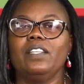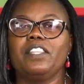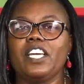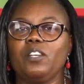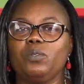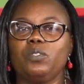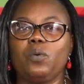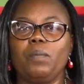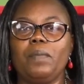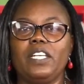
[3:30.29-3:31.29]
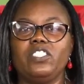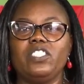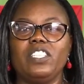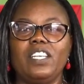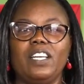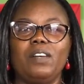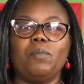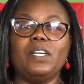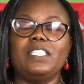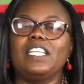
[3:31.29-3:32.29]
Thank you so much.
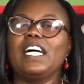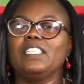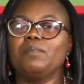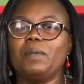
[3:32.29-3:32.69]
Boys and girls,